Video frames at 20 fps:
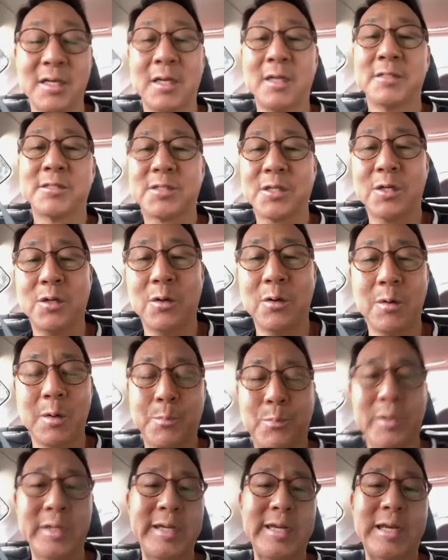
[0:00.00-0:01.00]
So
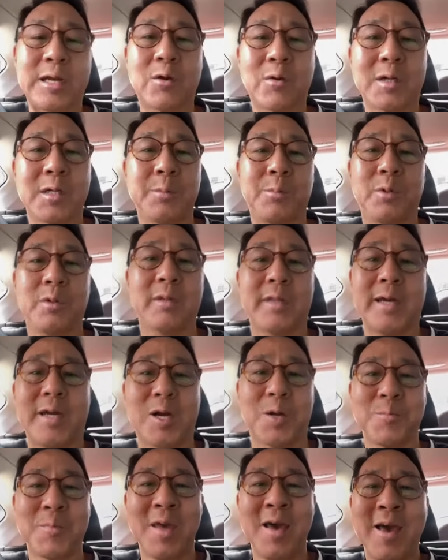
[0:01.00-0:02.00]
pretty incredible
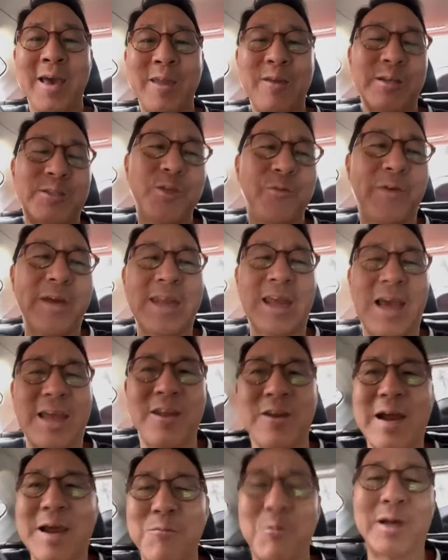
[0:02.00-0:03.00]
there. You know, it's so funny. I, you
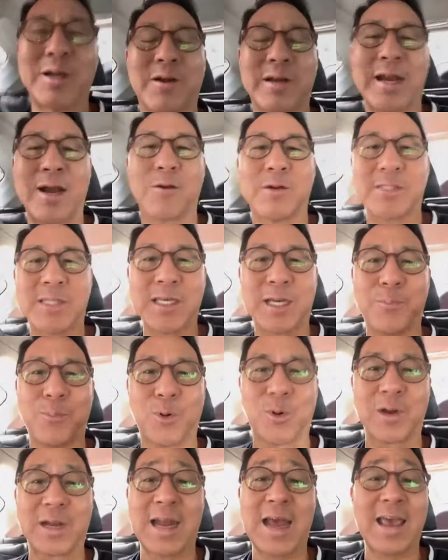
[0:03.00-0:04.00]
know, I went on air in
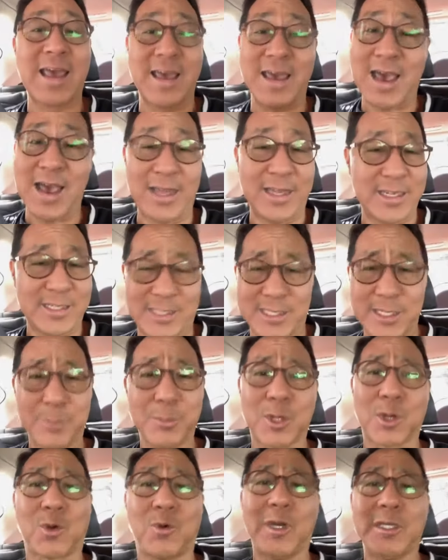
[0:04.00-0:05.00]
Singapore, and I had a
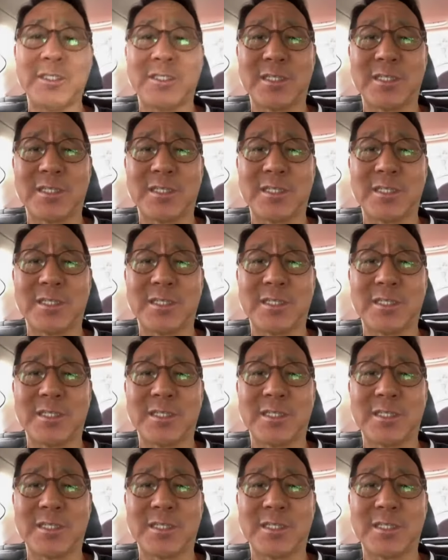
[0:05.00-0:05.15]
similar question